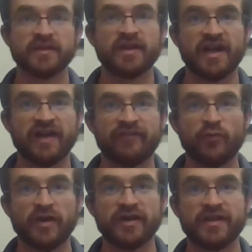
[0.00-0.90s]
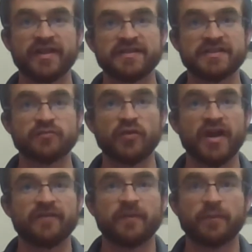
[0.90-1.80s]
Hi everyone, this is
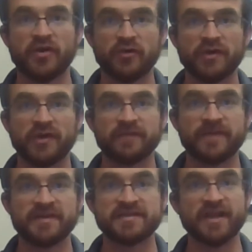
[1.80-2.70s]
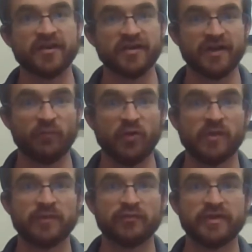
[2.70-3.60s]
Ryan from the Cardinal Health Fitness Center and
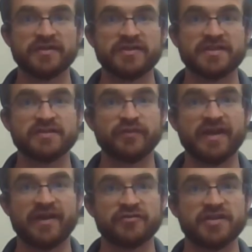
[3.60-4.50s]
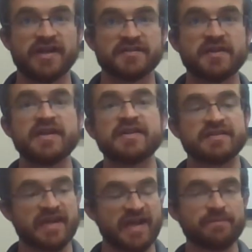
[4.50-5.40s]
welcome to ReAdjust and ReEnergize.
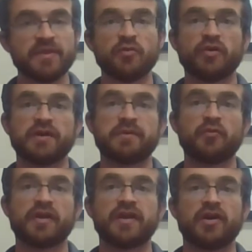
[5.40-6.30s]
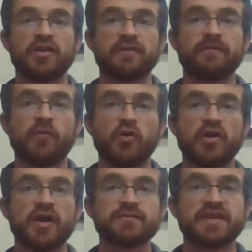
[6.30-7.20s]
Today we're going to be working on the
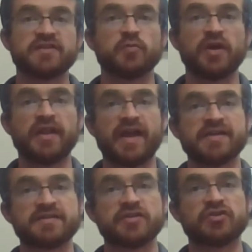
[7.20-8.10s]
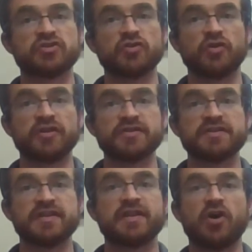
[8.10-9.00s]
forearms as well as the shoulders,
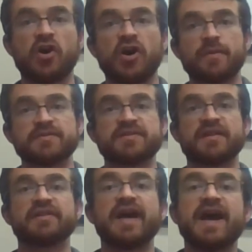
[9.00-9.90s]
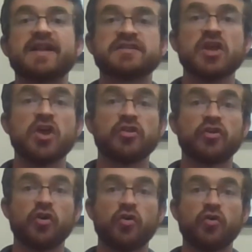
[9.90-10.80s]
the arms, the lats, the
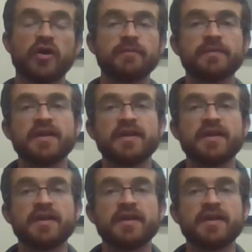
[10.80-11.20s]
core,